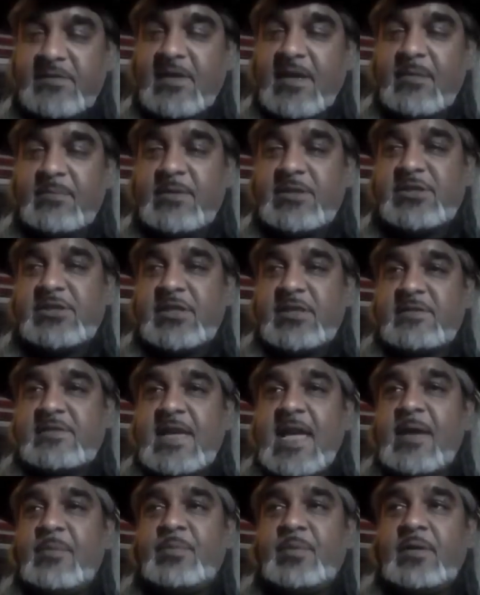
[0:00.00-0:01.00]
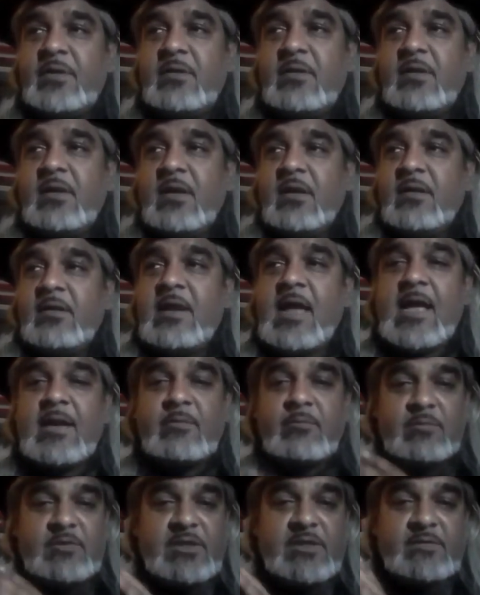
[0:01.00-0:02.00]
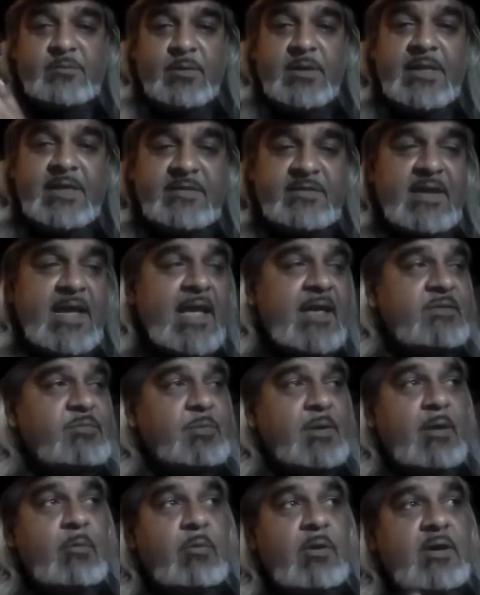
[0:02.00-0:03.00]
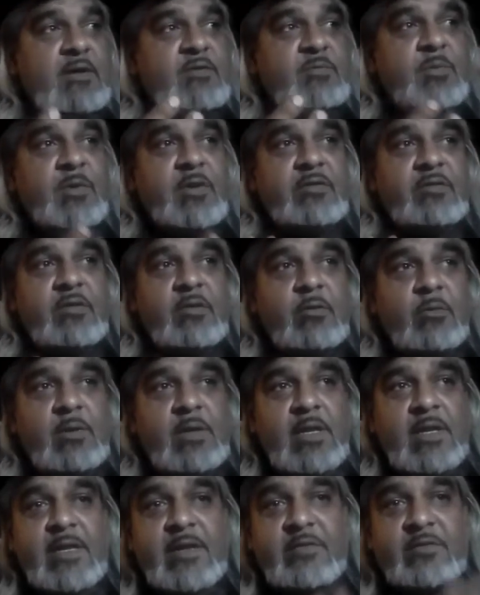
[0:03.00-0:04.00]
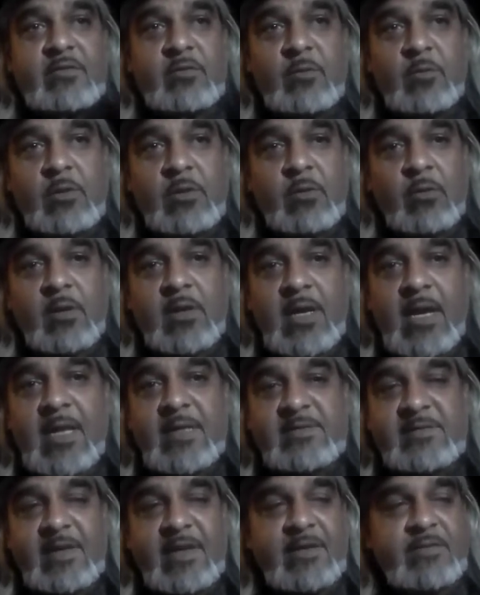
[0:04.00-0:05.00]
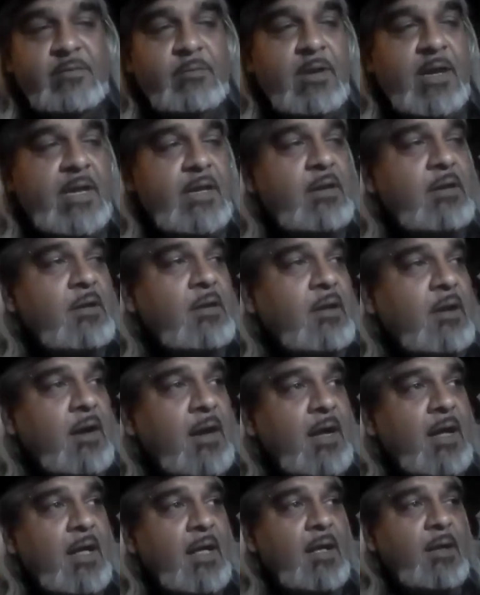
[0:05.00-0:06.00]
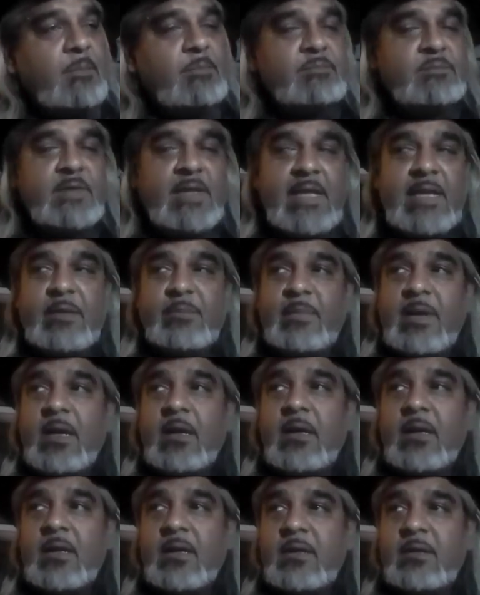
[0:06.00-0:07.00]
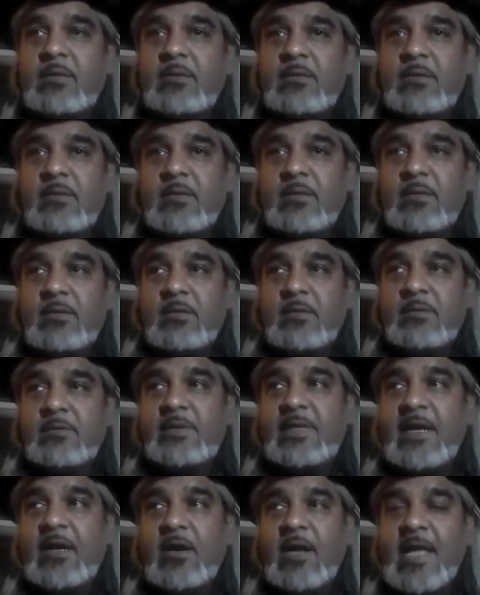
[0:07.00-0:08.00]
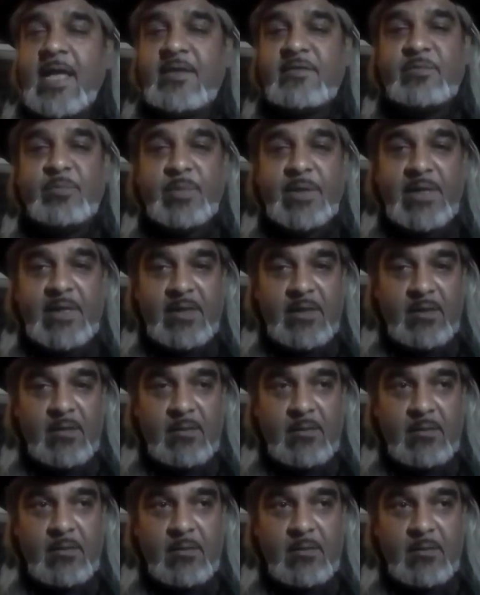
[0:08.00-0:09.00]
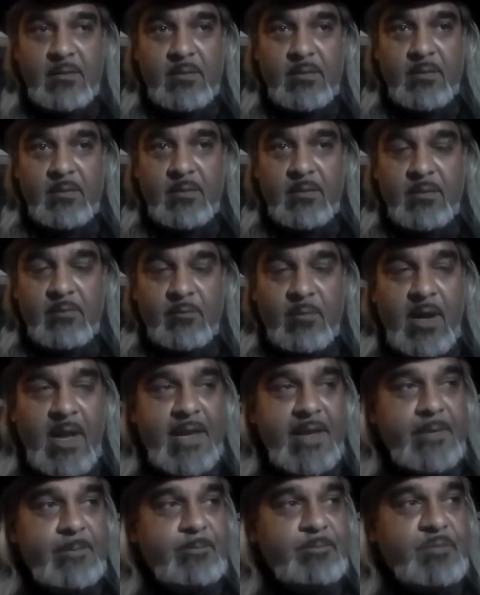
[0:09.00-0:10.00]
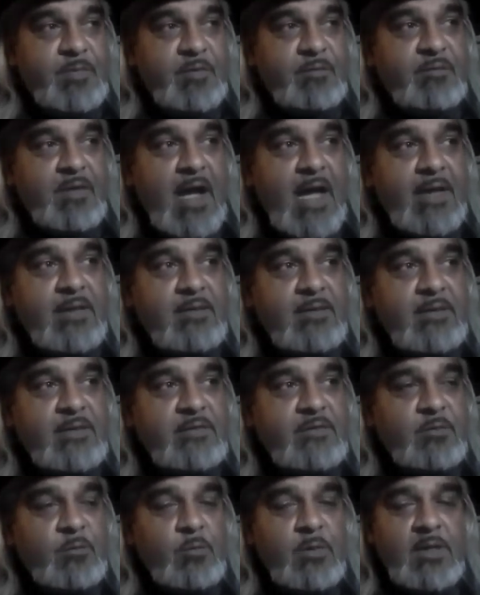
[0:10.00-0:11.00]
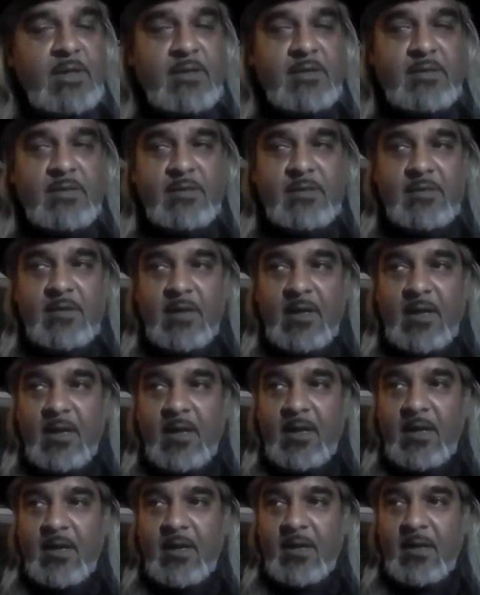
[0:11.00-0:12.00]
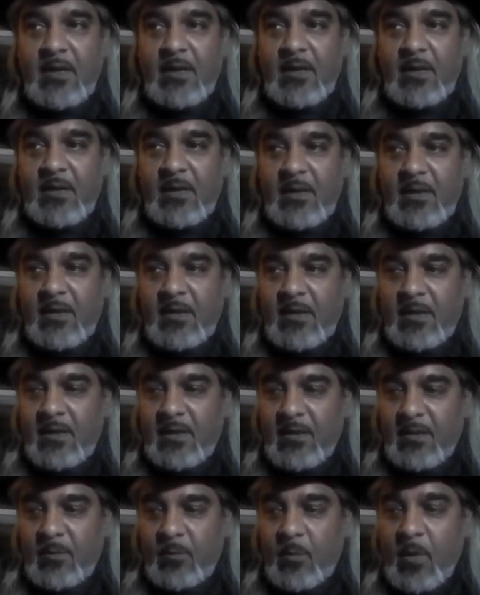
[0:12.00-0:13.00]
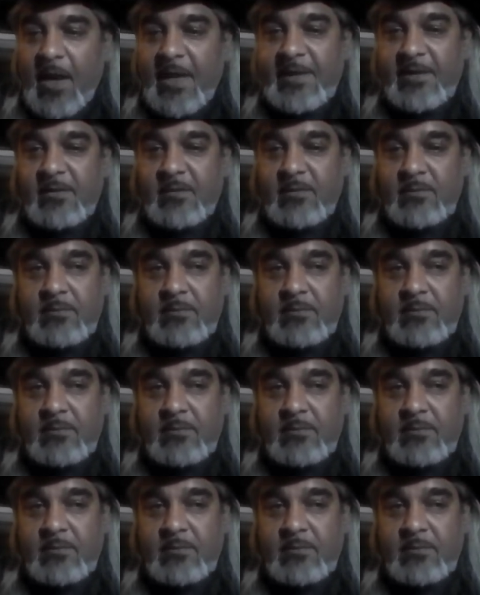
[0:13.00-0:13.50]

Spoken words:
time this shit has happened, not just with his ass, but I wanted to speak to you in a historical context, right? In America, there has been, right, violence with white,